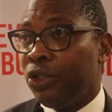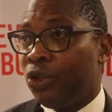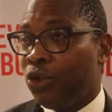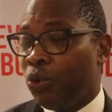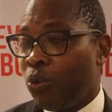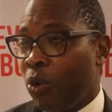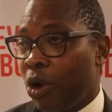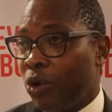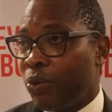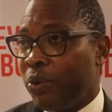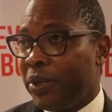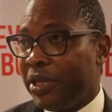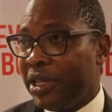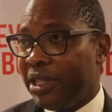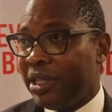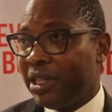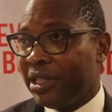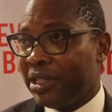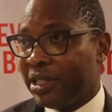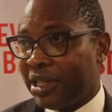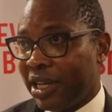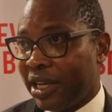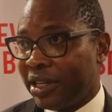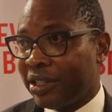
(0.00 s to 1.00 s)
to work within
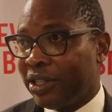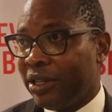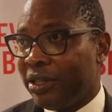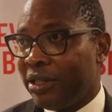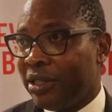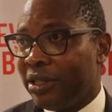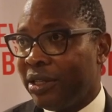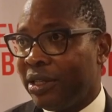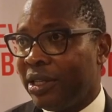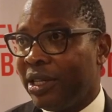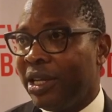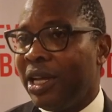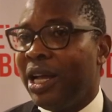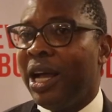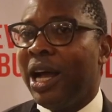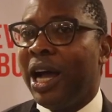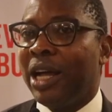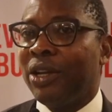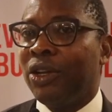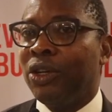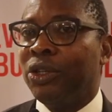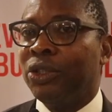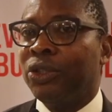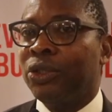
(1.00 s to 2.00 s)
the sector
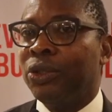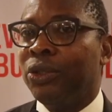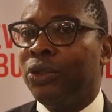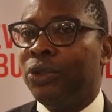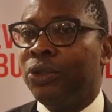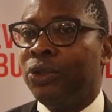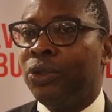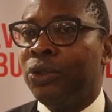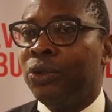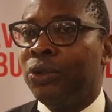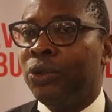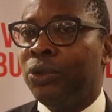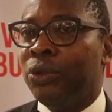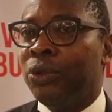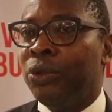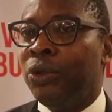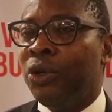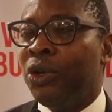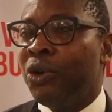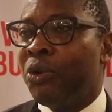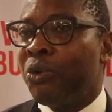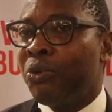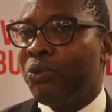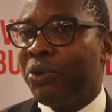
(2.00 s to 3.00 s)
and also to
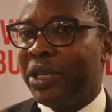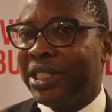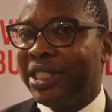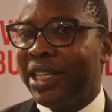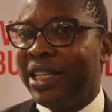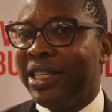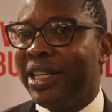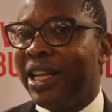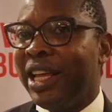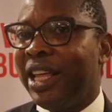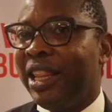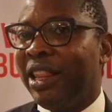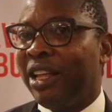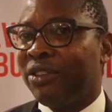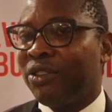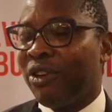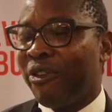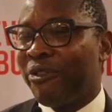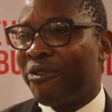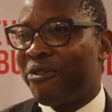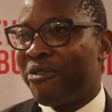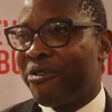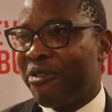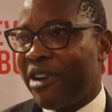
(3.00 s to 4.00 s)
retain a lot
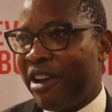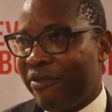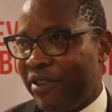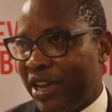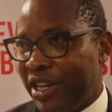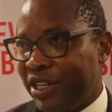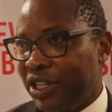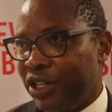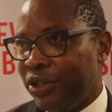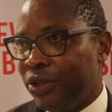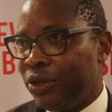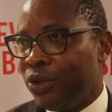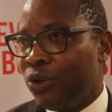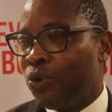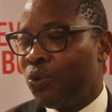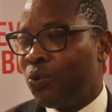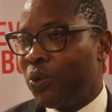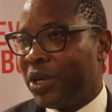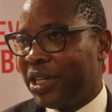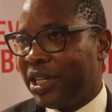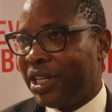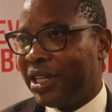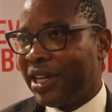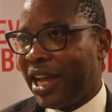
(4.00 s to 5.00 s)
of revenue
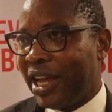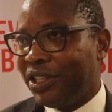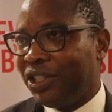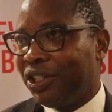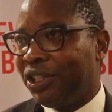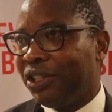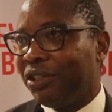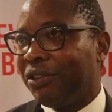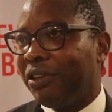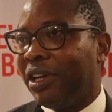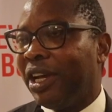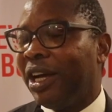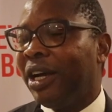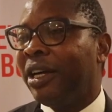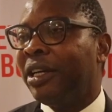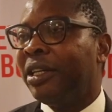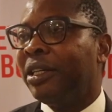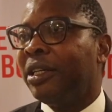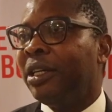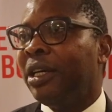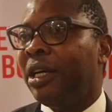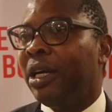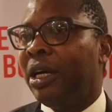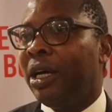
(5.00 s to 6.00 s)
within Nigeria
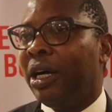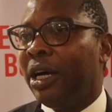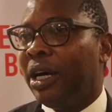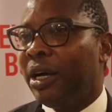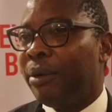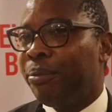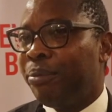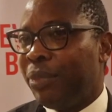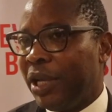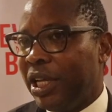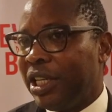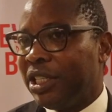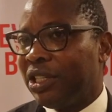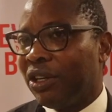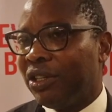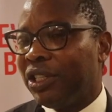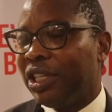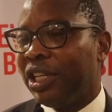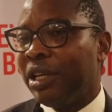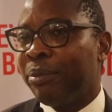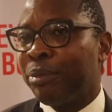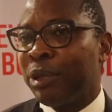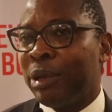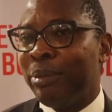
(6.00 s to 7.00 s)
based on
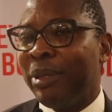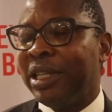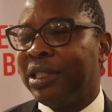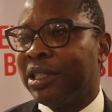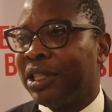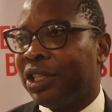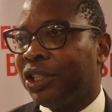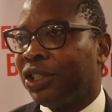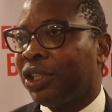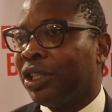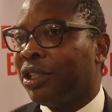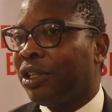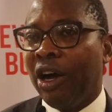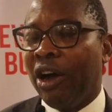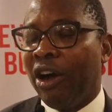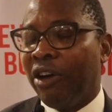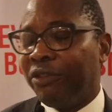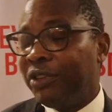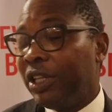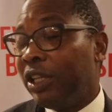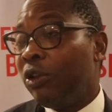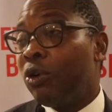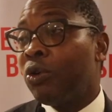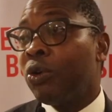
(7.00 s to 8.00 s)
the implementation
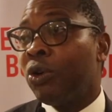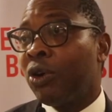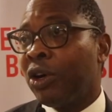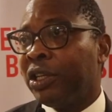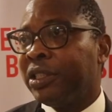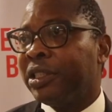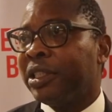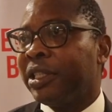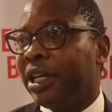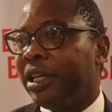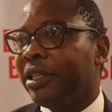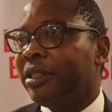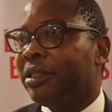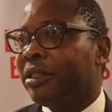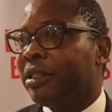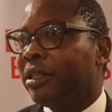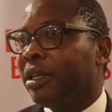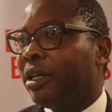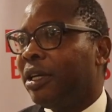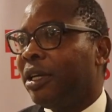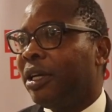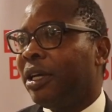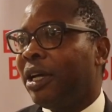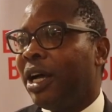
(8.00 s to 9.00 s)
of the local content
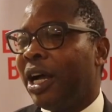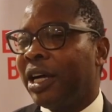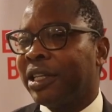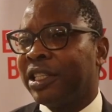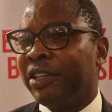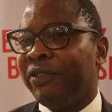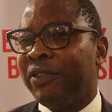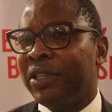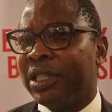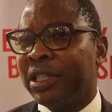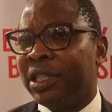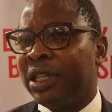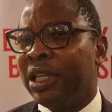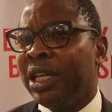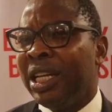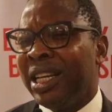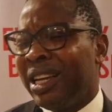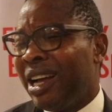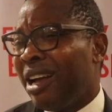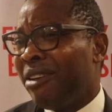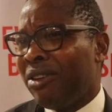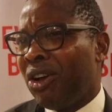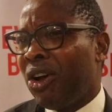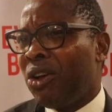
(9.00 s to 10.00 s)
activity.
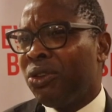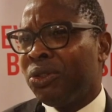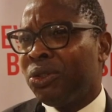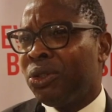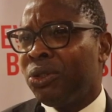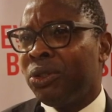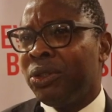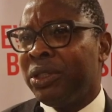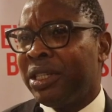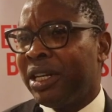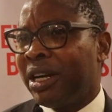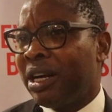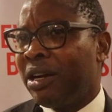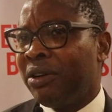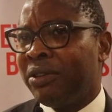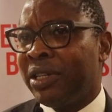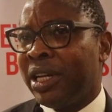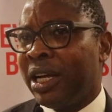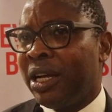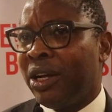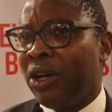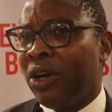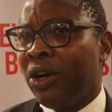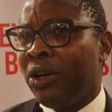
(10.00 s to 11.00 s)
Also, there
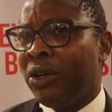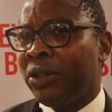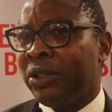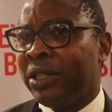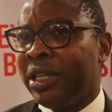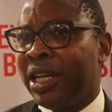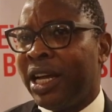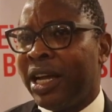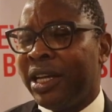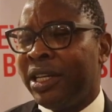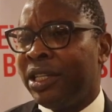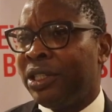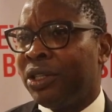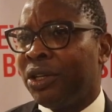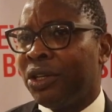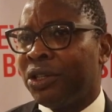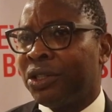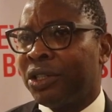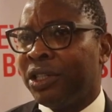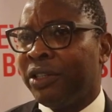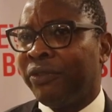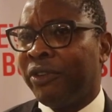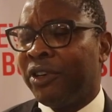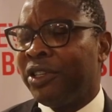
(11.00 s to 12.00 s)
are other
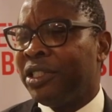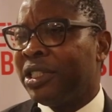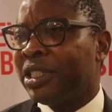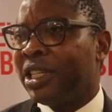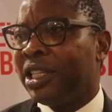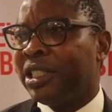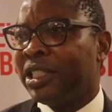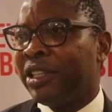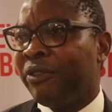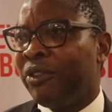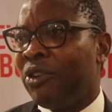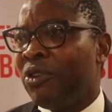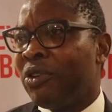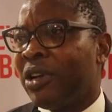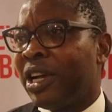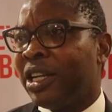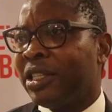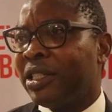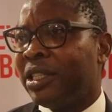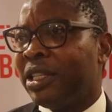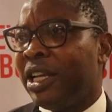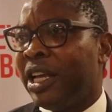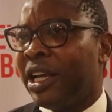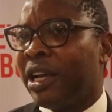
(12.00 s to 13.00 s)
industries. For instance, if you look
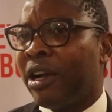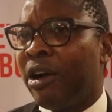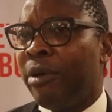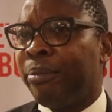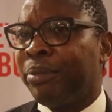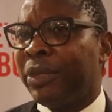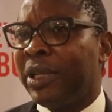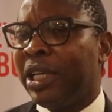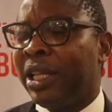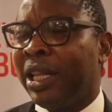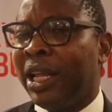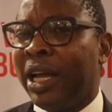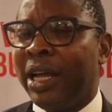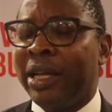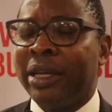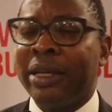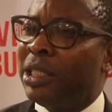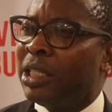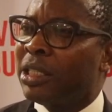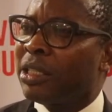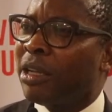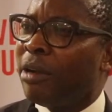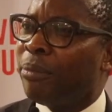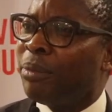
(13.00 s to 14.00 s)
at a company like
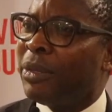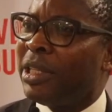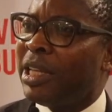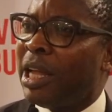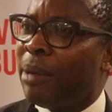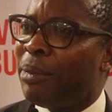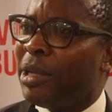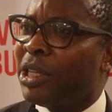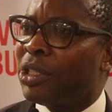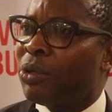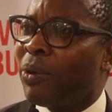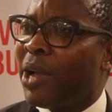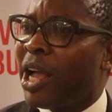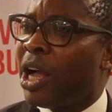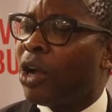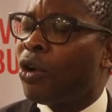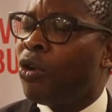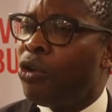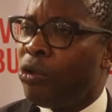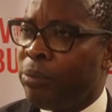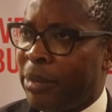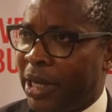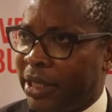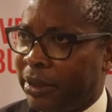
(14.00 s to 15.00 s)
this company that makes wire,
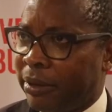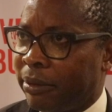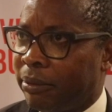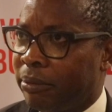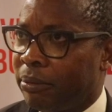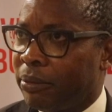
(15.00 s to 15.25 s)
Coleman,